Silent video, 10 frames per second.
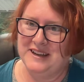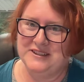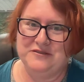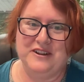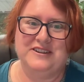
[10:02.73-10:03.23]
would
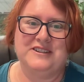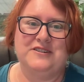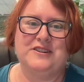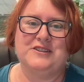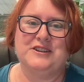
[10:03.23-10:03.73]
like to
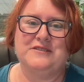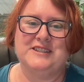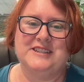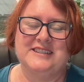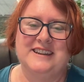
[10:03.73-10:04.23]
volunteer your
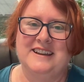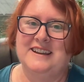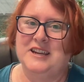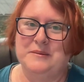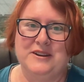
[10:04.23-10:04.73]
services,
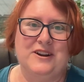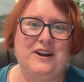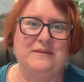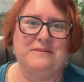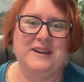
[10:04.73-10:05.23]
give me a
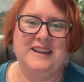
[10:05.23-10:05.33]
call,